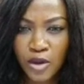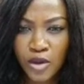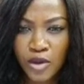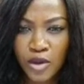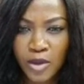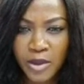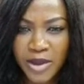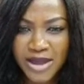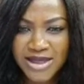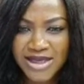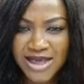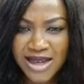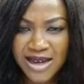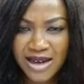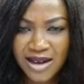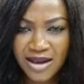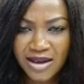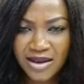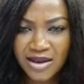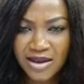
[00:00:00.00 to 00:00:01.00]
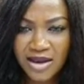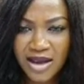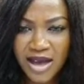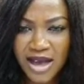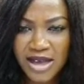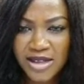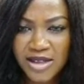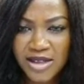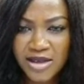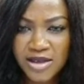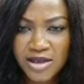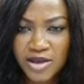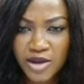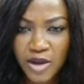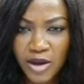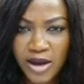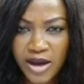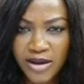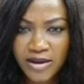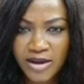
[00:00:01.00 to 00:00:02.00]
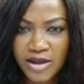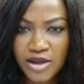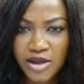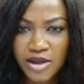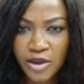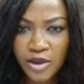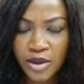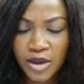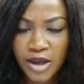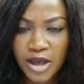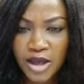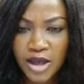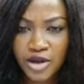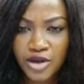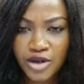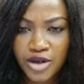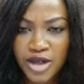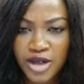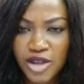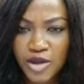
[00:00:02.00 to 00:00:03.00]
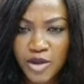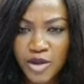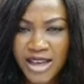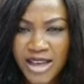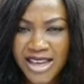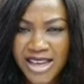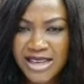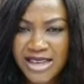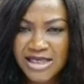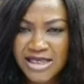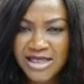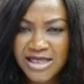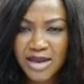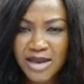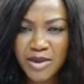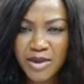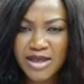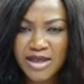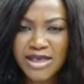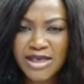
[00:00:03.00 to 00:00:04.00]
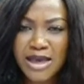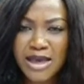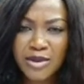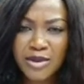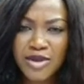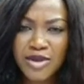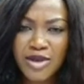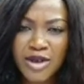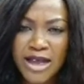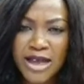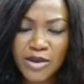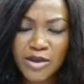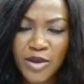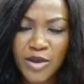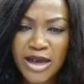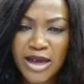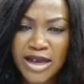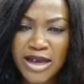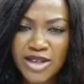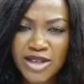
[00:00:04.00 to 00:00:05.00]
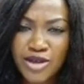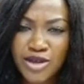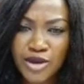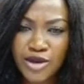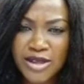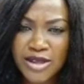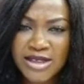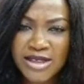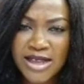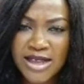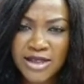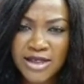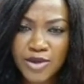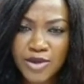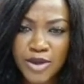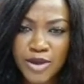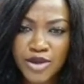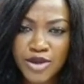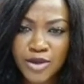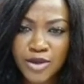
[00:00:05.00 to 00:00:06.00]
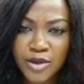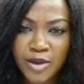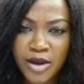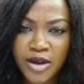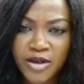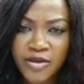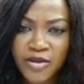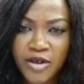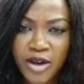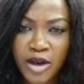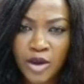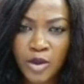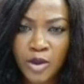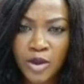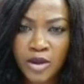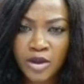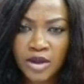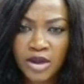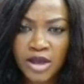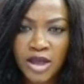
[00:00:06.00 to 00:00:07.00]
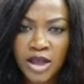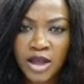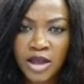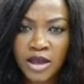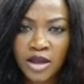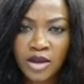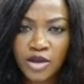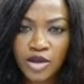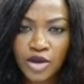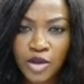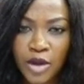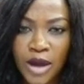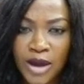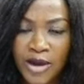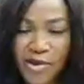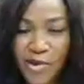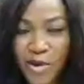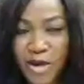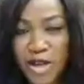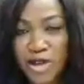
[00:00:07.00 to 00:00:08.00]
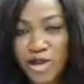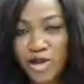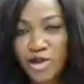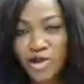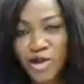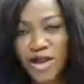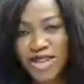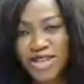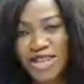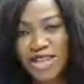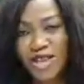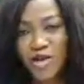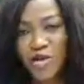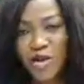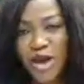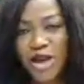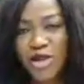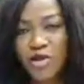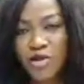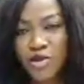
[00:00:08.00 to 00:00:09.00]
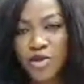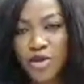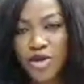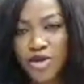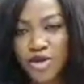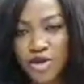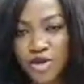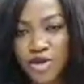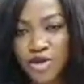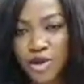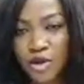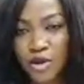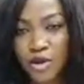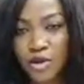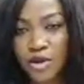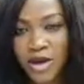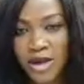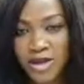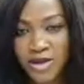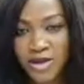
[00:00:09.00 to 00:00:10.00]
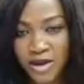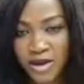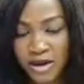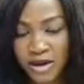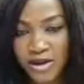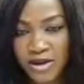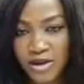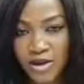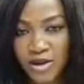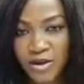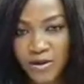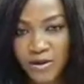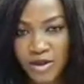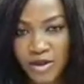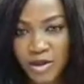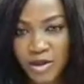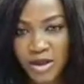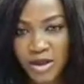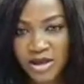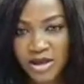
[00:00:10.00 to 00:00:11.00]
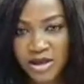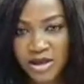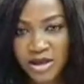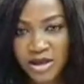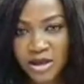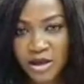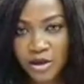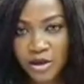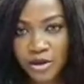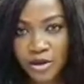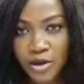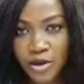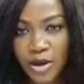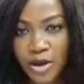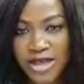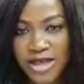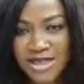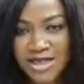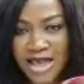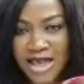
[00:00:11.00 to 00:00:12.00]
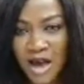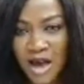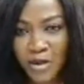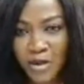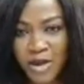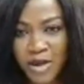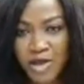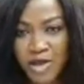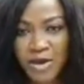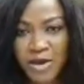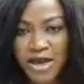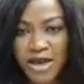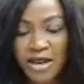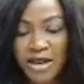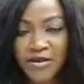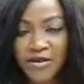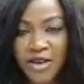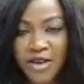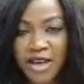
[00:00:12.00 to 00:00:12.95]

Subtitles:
your uncle maternal as your guarantor? You need to kindly send me a DM so that we can actually understand this question very, very well. We need to know exactly why you would want to use your uncle as your guarantor in the first place, and see how best we